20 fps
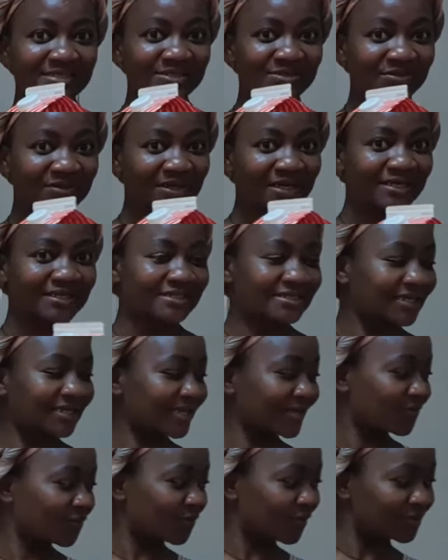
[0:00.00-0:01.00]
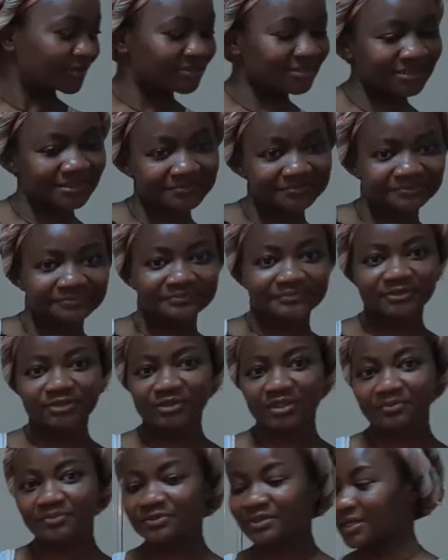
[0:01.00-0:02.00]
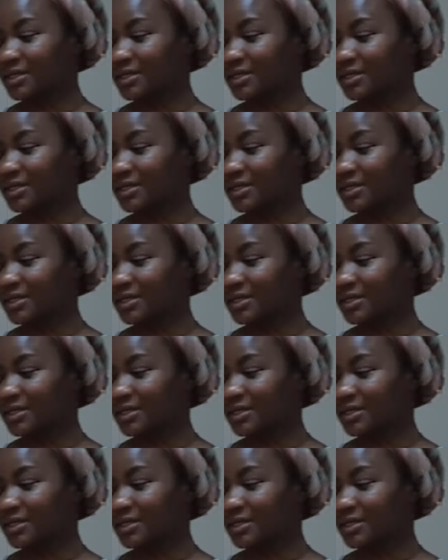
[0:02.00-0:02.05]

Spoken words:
so I take water. So I